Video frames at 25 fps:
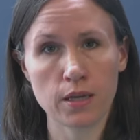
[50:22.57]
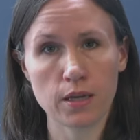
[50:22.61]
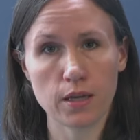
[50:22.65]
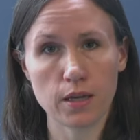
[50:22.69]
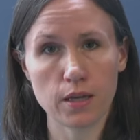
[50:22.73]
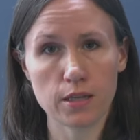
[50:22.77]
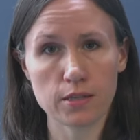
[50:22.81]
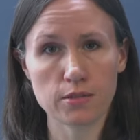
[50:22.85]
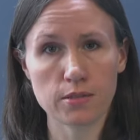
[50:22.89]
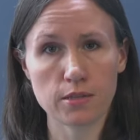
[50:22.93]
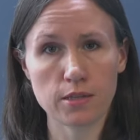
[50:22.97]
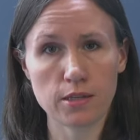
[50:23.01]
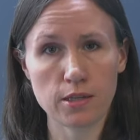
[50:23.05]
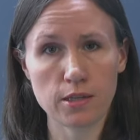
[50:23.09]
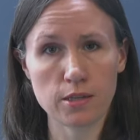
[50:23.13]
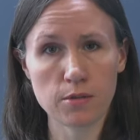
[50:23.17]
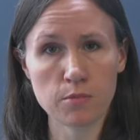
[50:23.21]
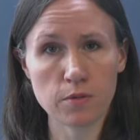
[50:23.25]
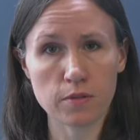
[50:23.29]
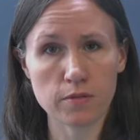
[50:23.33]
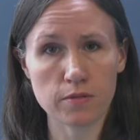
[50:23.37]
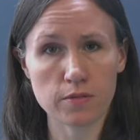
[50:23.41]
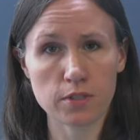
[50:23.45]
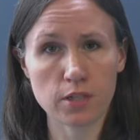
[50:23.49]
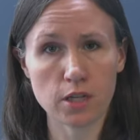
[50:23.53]
A
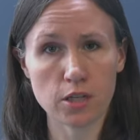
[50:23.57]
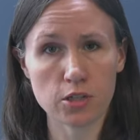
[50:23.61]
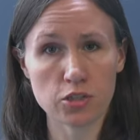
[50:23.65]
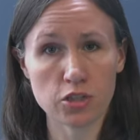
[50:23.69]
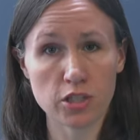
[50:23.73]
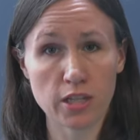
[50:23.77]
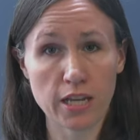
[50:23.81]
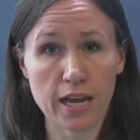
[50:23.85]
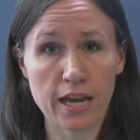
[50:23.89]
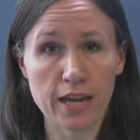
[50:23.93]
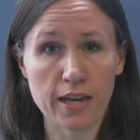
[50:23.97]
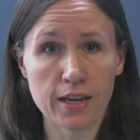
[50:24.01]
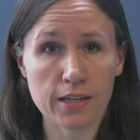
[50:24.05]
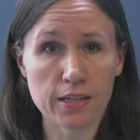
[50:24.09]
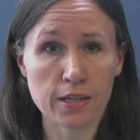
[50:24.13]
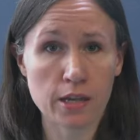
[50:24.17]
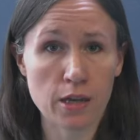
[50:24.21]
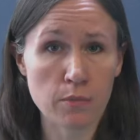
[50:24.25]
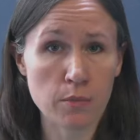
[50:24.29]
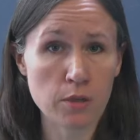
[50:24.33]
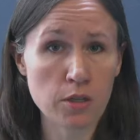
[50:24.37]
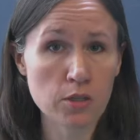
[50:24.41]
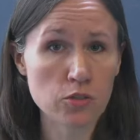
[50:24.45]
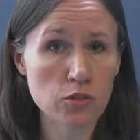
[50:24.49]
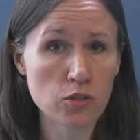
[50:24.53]
team of Dutch
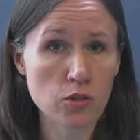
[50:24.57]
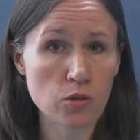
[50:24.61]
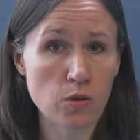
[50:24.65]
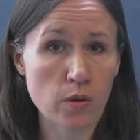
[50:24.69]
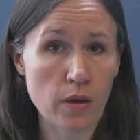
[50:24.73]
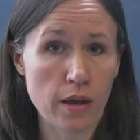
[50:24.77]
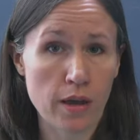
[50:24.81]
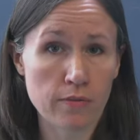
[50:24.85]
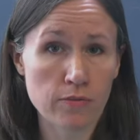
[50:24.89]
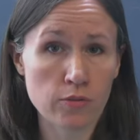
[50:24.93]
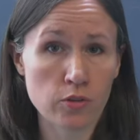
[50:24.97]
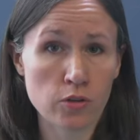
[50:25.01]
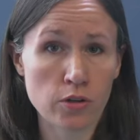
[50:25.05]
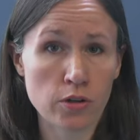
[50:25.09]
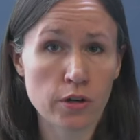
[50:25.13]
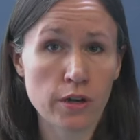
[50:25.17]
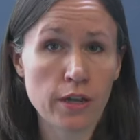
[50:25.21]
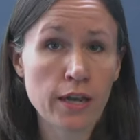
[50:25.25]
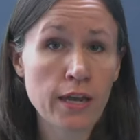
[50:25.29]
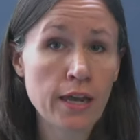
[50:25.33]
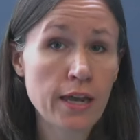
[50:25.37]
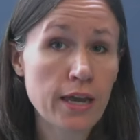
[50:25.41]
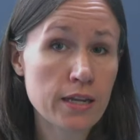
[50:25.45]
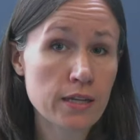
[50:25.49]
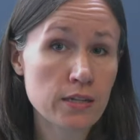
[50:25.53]
academics who, after
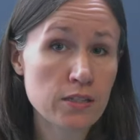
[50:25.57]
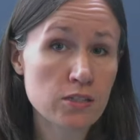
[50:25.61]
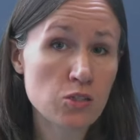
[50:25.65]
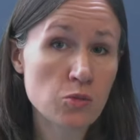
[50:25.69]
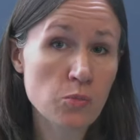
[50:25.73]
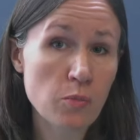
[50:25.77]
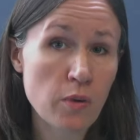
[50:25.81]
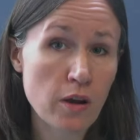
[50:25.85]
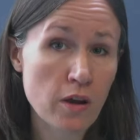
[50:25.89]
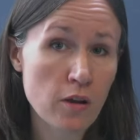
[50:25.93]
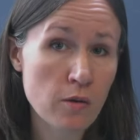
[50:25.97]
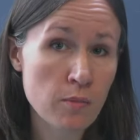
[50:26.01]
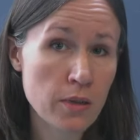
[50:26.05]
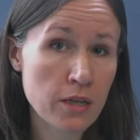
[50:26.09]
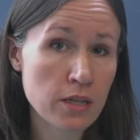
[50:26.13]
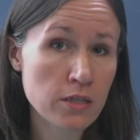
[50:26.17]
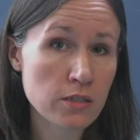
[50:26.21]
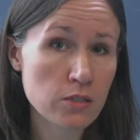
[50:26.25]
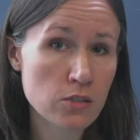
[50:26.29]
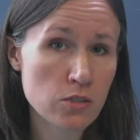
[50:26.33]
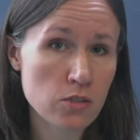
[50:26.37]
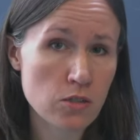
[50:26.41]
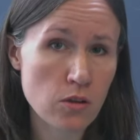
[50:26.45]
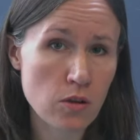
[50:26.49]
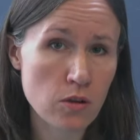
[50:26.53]
an experiment
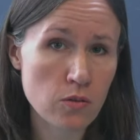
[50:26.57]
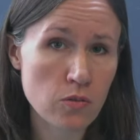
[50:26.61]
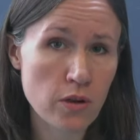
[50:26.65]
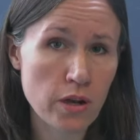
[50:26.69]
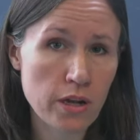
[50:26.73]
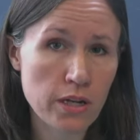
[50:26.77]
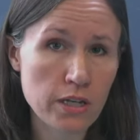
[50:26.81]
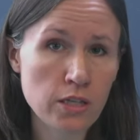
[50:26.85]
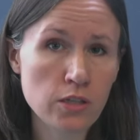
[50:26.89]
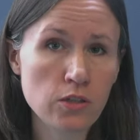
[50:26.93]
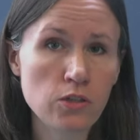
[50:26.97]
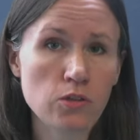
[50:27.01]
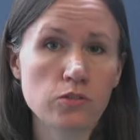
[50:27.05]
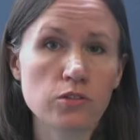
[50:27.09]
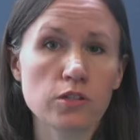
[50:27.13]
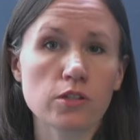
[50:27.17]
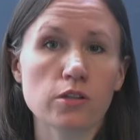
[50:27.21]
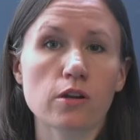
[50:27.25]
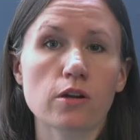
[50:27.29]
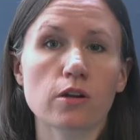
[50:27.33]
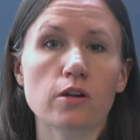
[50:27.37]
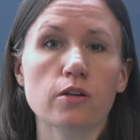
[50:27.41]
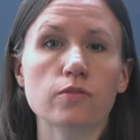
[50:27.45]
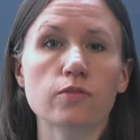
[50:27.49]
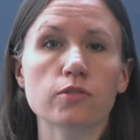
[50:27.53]
in songwriting
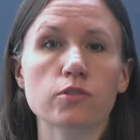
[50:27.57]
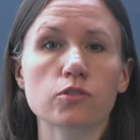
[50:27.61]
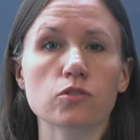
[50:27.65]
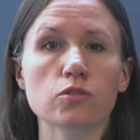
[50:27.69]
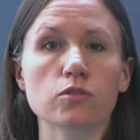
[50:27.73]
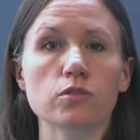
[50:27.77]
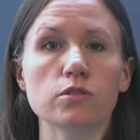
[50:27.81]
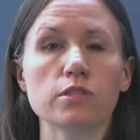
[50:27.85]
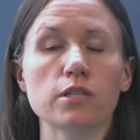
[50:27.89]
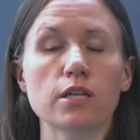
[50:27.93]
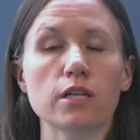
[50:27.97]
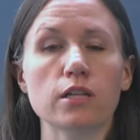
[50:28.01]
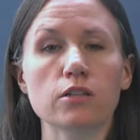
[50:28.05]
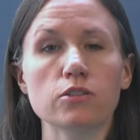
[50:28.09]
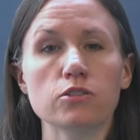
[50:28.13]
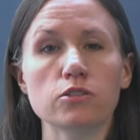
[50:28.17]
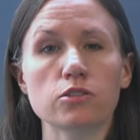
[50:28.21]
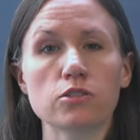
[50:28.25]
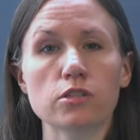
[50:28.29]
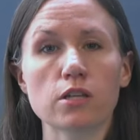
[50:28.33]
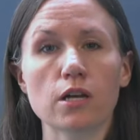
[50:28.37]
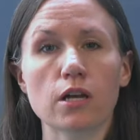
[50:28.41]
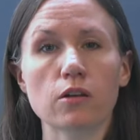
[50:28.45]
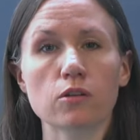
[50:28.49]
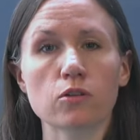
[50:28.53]
using artificial
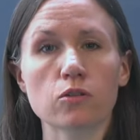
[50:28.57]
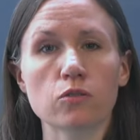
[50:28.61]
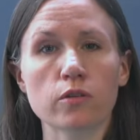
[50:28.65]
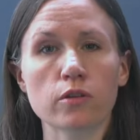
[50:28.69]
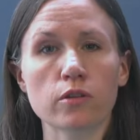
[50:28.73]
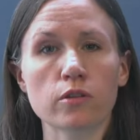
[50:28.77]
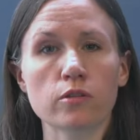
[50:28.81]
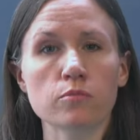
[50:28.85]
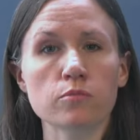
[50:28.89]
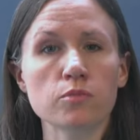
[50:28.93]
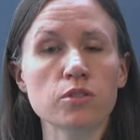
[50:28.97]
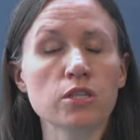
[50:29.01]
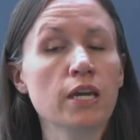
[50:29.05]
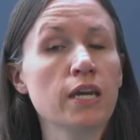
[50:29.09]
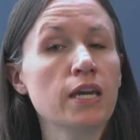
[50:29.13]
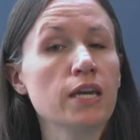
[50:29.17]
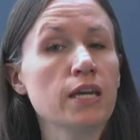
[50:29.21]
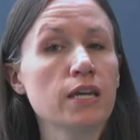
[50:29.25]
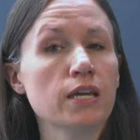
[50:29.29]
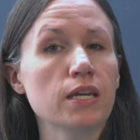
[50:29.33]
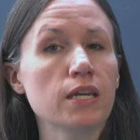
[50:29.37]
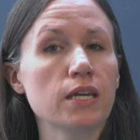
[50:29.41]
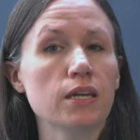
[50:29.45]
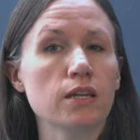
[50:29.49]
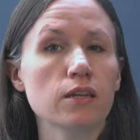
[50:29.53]
intelligence algorithms,
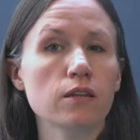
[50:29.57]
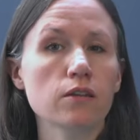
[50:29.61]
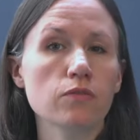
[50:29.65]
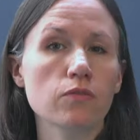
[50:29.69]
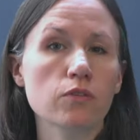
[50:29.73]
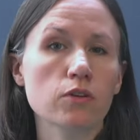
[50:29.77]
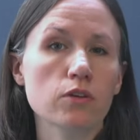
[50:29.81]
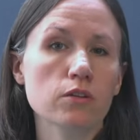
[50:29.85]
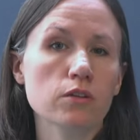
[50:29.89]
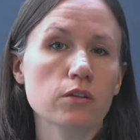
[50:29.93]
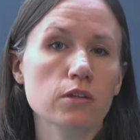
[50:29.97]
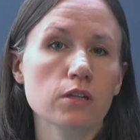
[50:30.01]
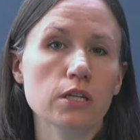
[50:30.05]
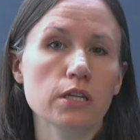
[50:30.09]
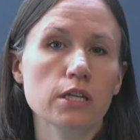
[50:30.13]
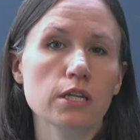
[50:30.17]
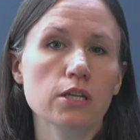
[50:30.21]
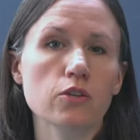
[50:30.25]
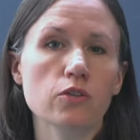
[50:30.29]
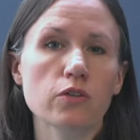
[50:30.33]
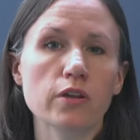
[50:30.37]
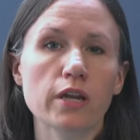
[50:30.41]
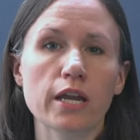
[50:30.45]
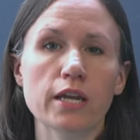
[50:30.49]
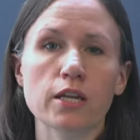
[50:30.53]
inadvertently
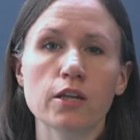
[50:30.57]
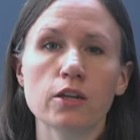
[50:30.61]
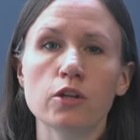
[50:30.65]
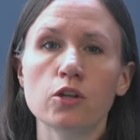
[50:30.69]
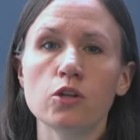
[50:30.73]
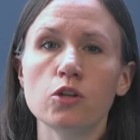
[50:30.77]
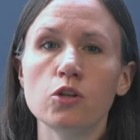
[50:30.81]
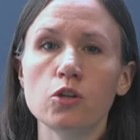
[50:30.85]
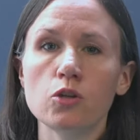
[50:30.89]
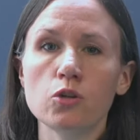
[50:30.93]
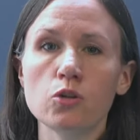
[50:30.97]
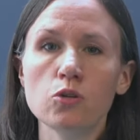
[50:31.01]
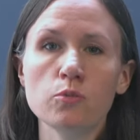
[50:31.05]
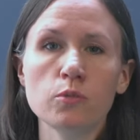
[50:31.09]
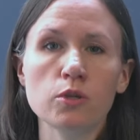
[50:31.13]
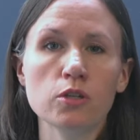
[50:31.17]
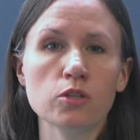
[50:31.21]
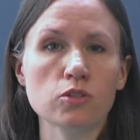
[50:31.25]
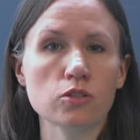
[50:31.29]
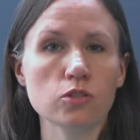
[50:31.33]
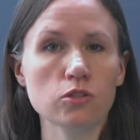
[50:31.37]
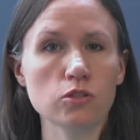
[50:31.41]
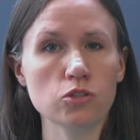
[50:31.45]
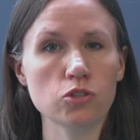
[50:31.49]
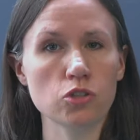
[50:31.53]
created a new
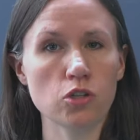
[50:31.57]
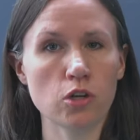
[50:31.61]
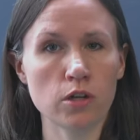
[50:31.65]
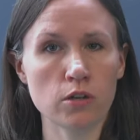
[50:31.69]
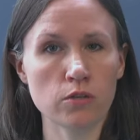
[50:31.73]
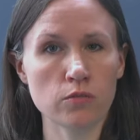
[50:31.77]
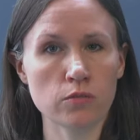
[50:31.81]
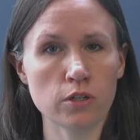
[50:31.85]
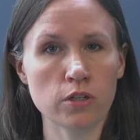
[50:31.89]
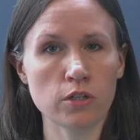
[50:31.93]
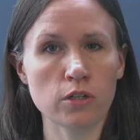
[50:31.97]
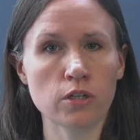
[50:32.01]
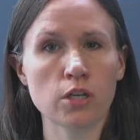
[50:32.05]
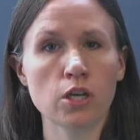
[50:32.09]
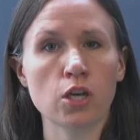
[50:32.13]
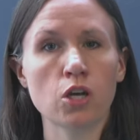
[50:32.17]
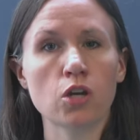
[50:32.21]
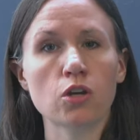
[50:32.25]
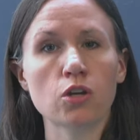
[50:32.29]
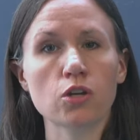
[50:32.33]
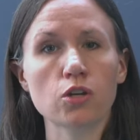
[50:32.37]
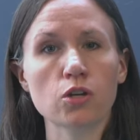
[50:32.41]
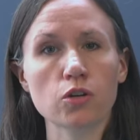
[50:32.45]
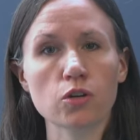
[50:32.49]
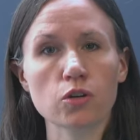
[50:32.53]
musical genre,
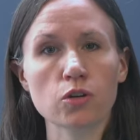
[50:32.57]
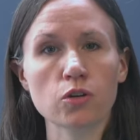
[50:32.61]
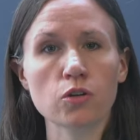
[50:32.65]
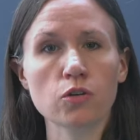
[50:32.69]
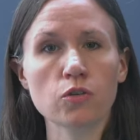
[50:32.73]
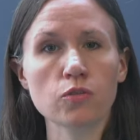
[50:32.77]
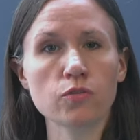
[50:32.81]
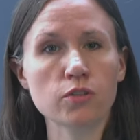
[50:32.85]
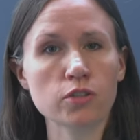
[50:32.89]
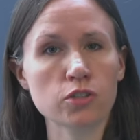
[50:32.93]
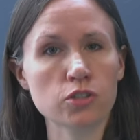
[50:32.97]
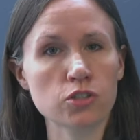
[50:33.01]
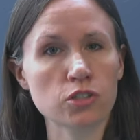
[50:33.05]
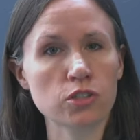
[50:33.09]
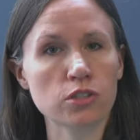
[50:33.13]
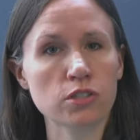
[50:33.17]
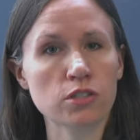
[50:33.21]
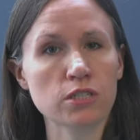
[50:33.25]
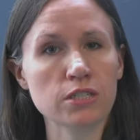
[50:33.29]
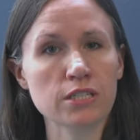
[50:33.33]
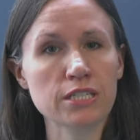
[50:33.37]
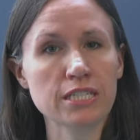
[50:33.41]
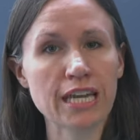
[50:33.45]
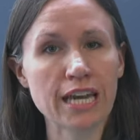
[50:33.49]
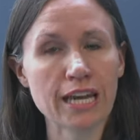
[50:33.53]

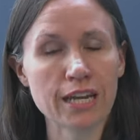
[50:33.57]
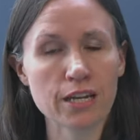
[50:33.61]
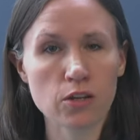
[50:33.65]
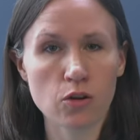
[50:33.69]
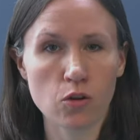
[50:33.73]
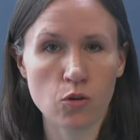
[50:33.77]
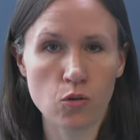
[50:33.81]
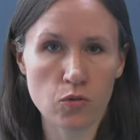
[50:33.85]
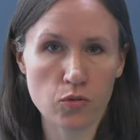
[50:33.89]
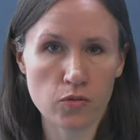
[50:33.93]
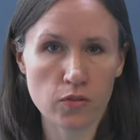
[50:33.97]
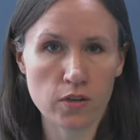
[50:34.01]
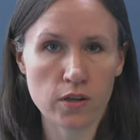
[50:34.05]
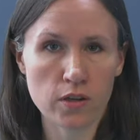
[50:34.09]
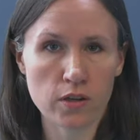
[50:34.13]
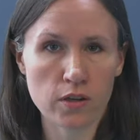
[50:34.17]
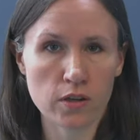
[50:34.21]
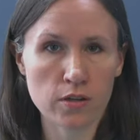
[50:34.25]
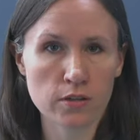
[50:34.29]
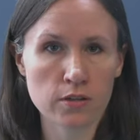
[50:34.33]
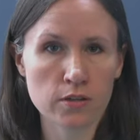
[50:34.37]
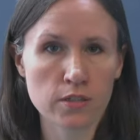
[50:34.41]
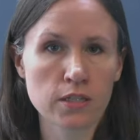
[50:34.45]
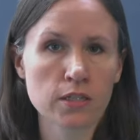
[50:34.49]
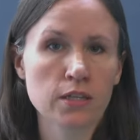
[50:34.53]
Eurovision Technofear.